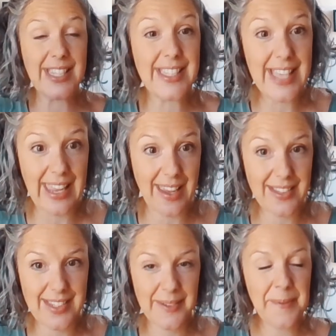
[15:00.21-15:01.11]
I'm going to say
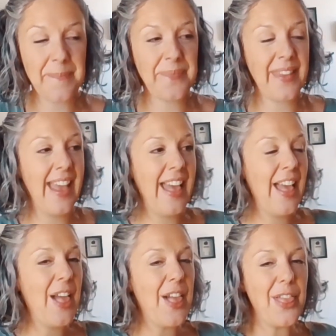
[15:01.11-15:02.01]
it.
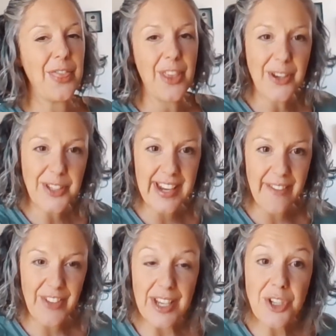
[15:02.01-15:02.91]
Those that
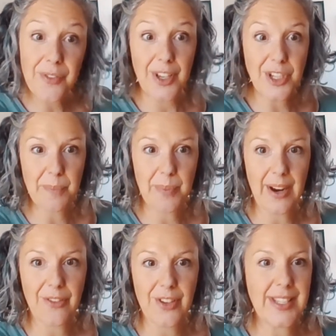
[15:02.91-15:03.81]
have an introversion
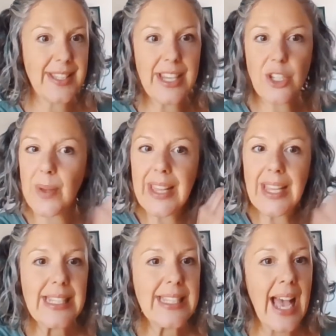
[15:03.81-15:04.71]
preference, they're doing
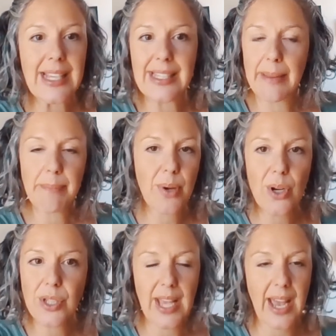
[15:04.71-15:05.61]
the exact same
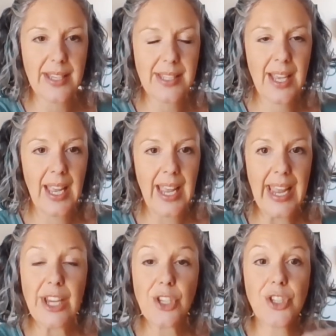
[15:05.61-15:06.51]
process.
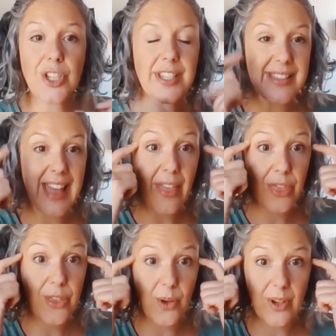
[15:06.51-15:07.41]
It's just
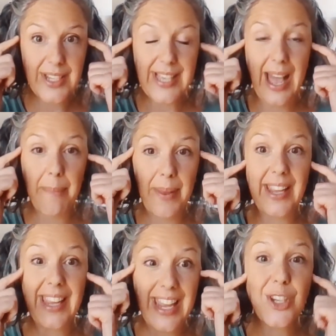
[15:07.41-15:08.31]
that thought is
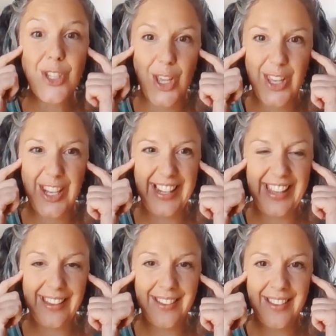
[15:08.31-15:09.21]
happening
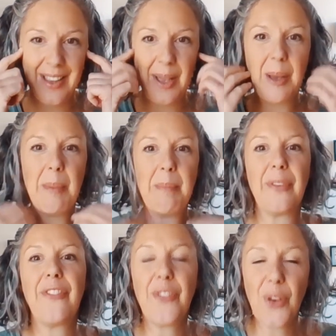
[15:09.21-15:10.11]
internally
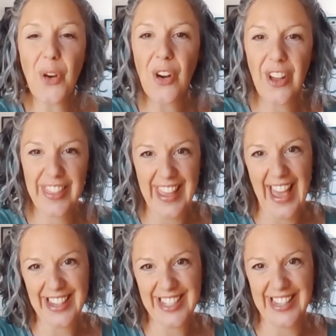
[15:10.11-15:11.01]
before
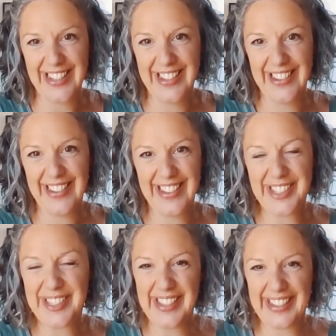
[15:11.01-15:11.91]
the action
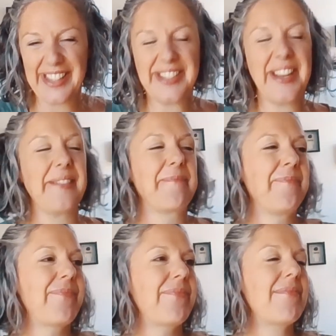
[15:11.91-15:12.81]
gets done.